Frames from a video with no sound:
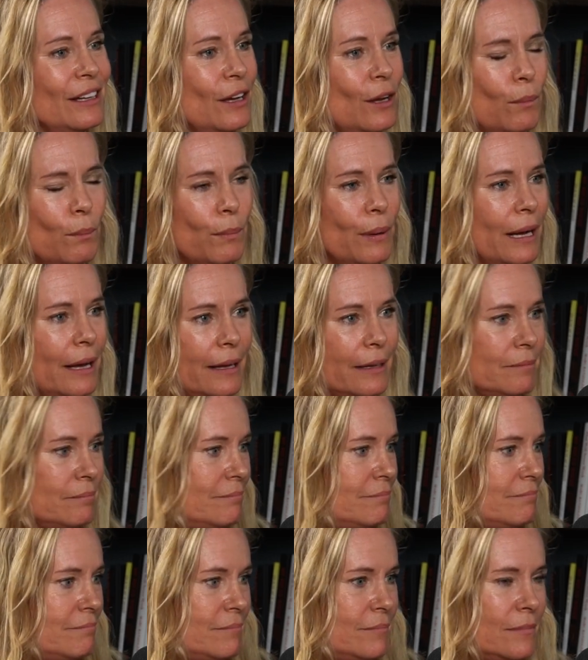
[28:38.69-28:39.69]
But
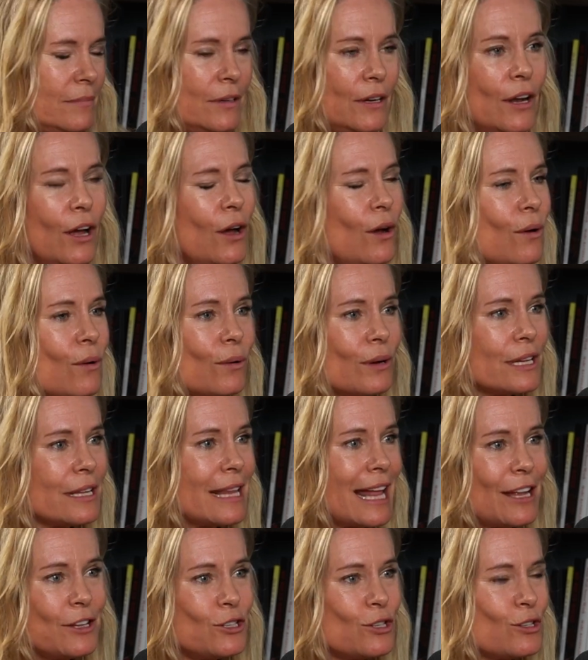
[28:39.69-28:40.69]
no,
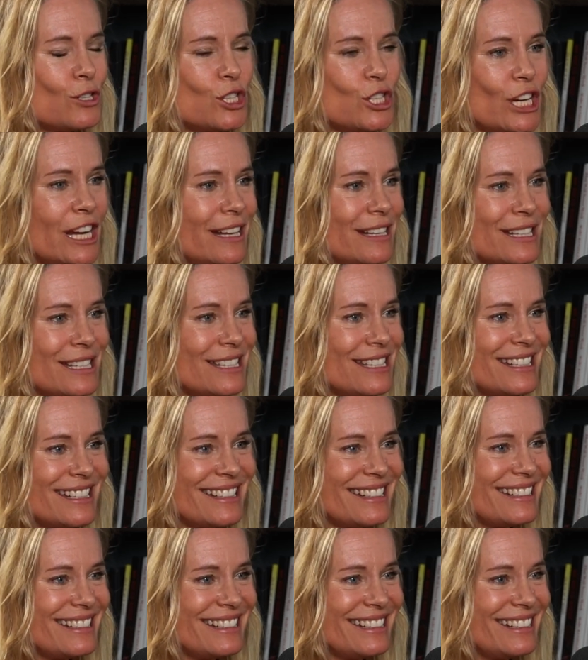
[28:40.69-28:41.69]
that's your chance
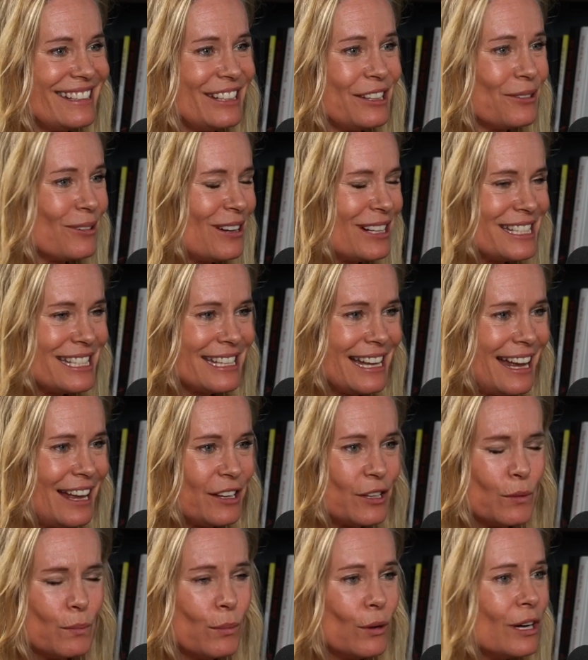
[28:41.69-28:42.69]
you're on set.
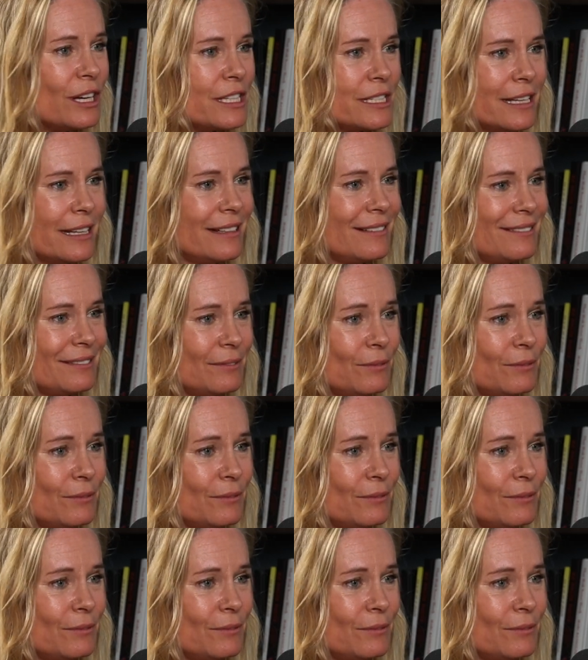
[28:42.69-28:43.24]
You booked it.